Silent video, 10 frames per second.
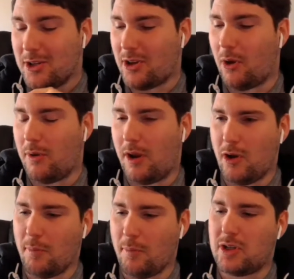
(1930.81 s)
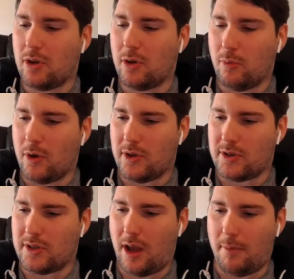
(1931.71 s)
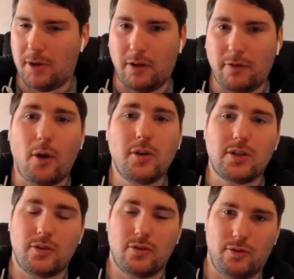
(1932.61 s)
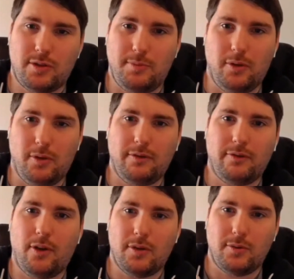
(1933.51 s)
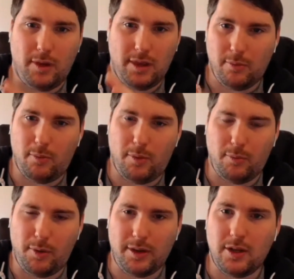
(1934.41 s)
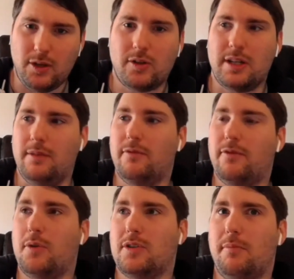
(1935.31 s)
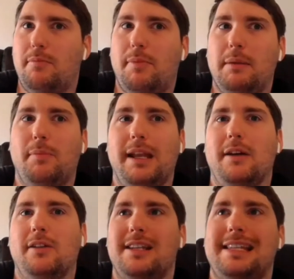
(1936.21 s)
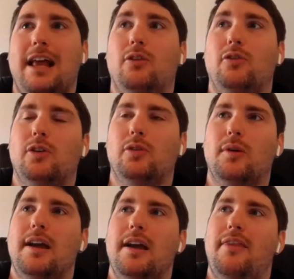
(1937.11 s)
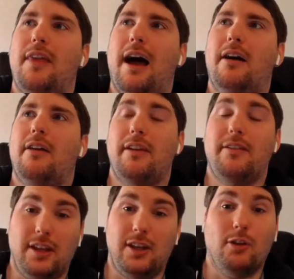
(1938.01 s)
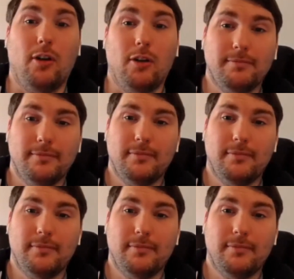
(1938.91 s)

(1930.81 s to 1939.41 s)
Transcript: So mm-hmm. number two was, um, you know, focus on trust building, focus within, within your team, focus yep. on people being able to tell you that they think you're wrong.